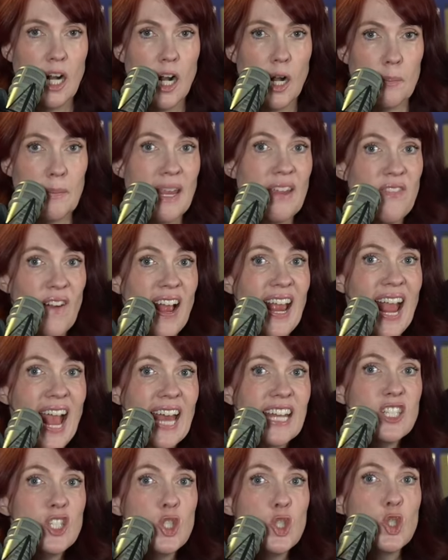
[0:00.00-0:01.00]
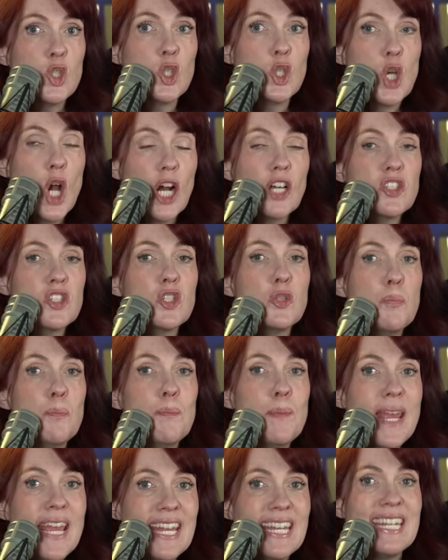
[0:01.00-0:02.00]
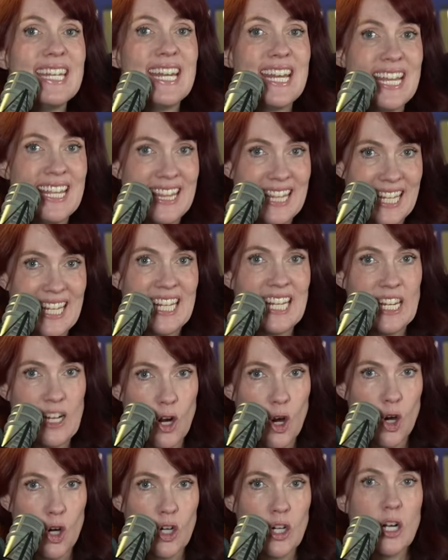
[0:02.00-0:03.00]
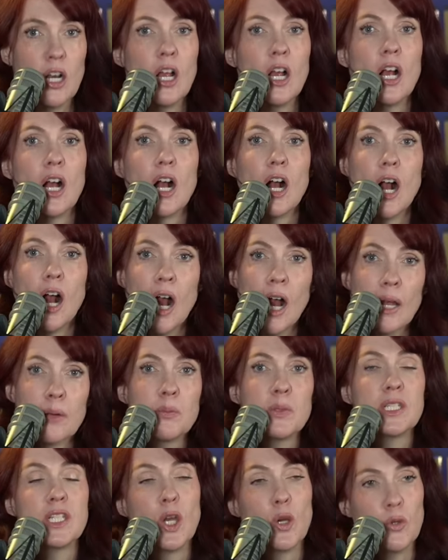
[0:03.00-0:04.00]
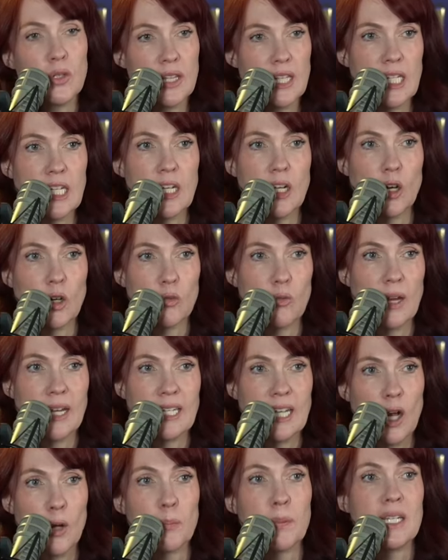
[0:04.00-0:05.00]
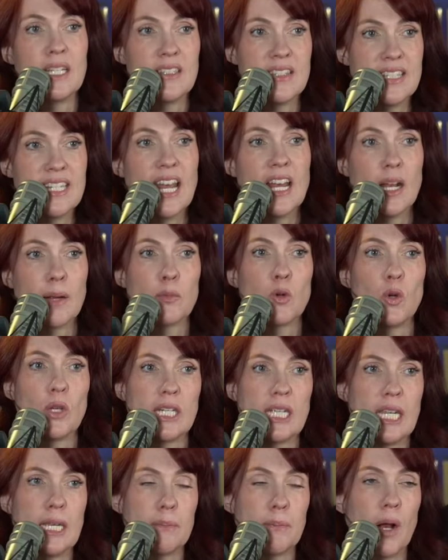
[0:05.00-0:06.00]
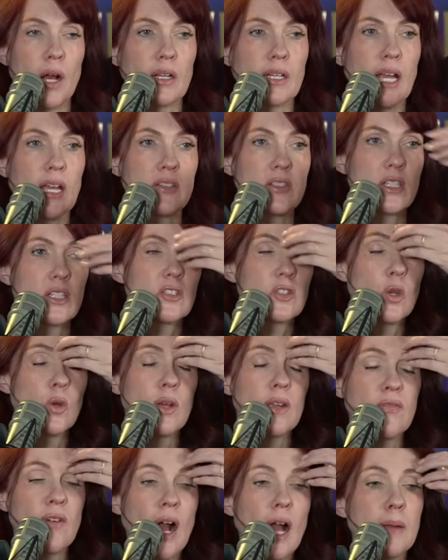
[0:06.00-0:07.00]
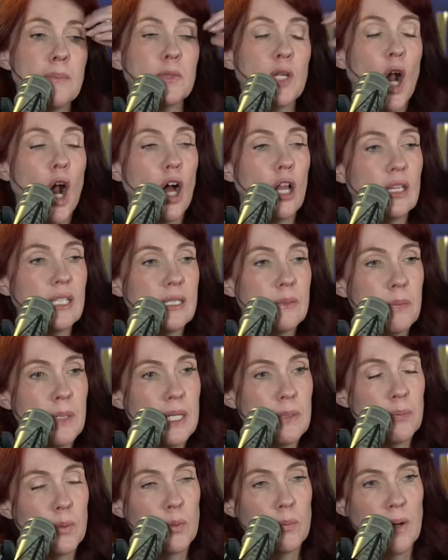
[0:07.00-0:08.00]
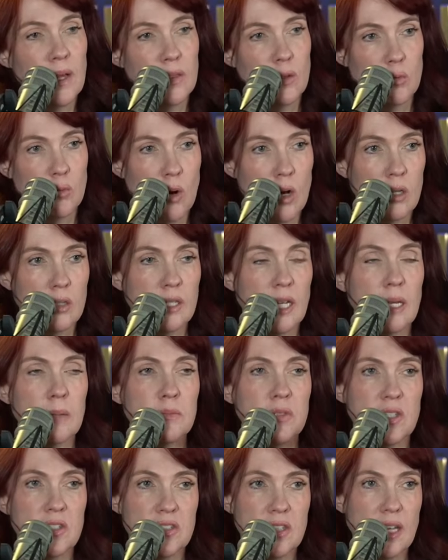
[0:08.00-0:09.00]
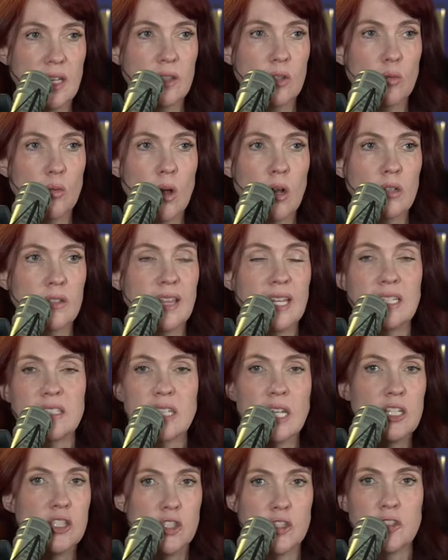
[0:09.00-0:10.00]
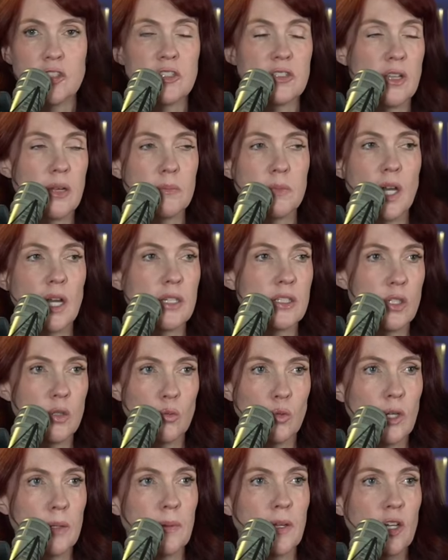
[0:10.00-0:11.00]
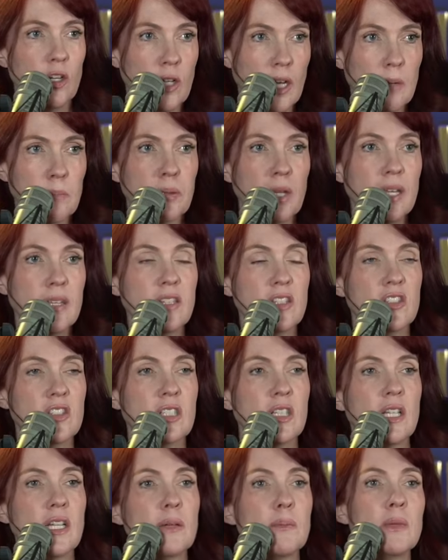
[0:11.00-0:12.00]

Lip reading: If I hadn't just been in the ER, I would go to the ER right now. But instead, I'm going to keep podcasting. So if I'm calling people by the wrong names and saying the wrong things, it's just because I'm dying. Don't worry about it. Okay, play this clip.